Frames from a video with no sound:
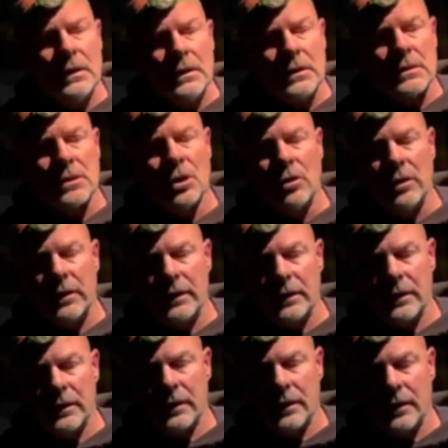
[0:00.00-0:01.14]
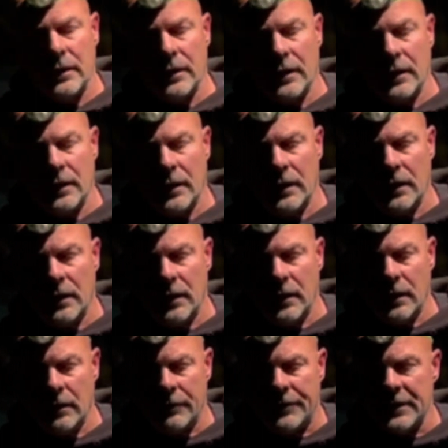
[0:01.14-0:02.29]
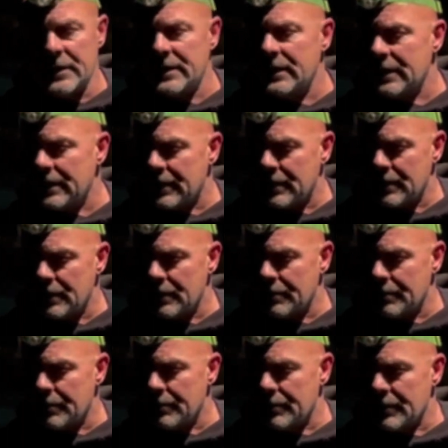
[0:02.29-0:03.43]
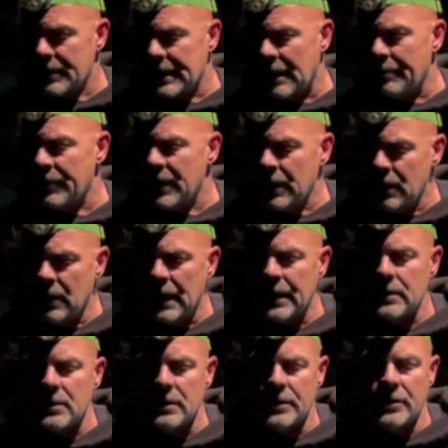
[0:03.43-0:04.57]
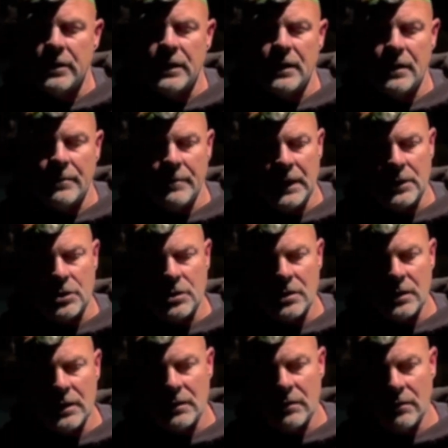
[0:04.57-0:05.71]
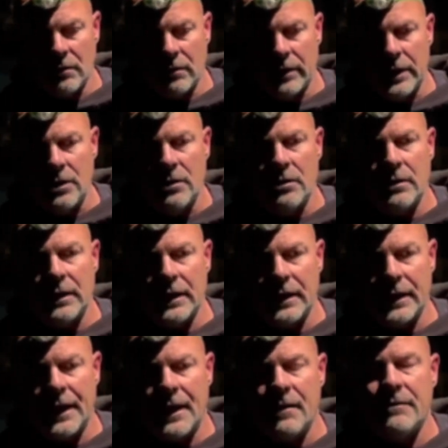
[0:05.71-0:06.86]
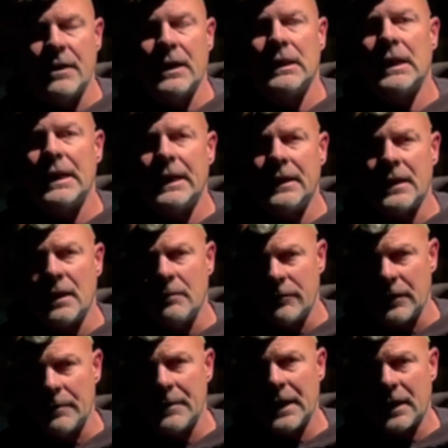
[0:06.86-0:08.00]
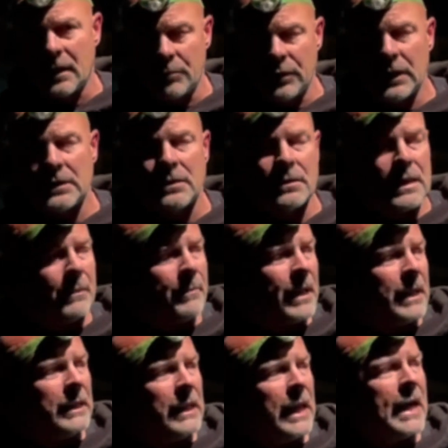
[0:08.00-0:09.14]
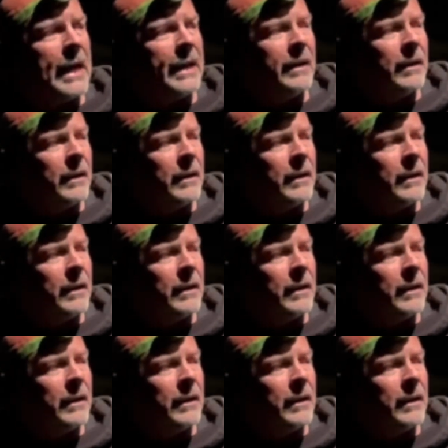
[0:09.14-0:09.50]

So if this is something that you guys are doing, make sure that when you have that line come from that compressor, that main line,